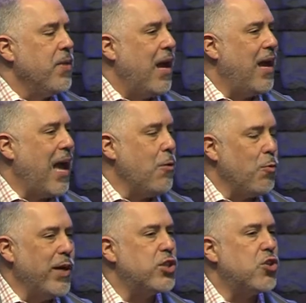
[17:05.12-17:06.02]
and
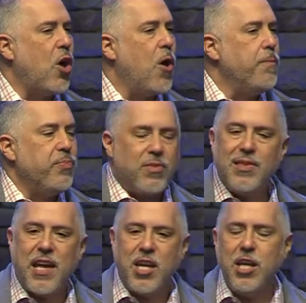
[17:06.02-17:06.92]
we saw
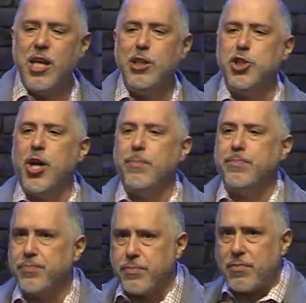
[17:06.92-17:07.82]
that in Egypt,
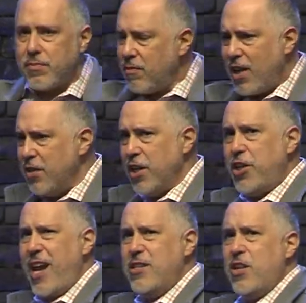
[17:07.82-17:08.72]
in the
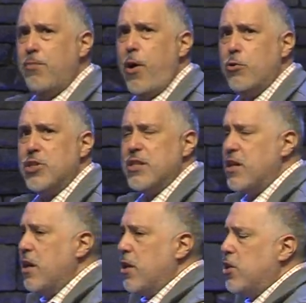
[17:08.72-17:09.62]
days of Moses,
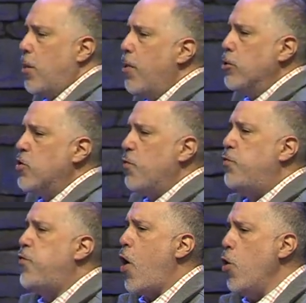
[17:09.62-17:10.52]
the most
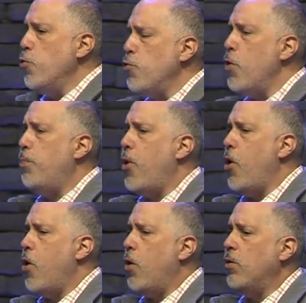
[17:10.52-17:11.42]

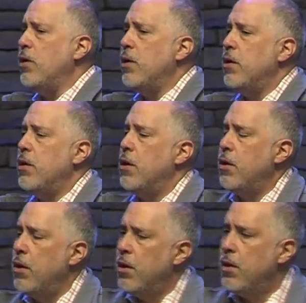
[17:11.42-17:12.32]
vulnerable
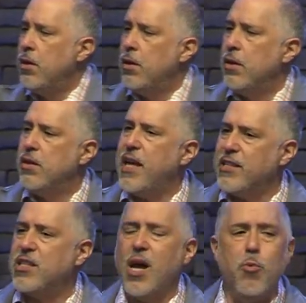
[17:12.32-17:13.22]

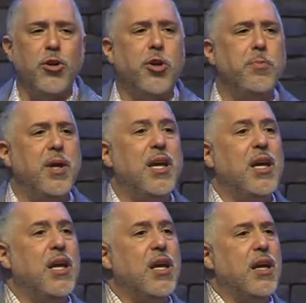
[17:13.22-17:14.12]
that someone could
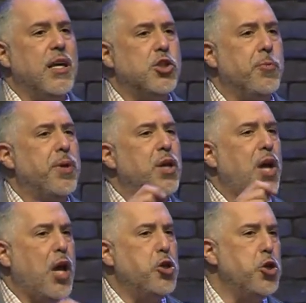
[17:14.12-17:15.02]
be is to
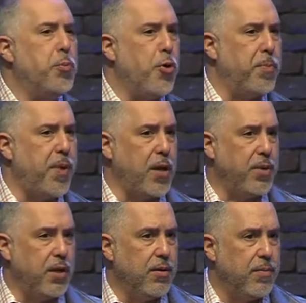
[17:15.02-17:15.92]
be a newborn baby.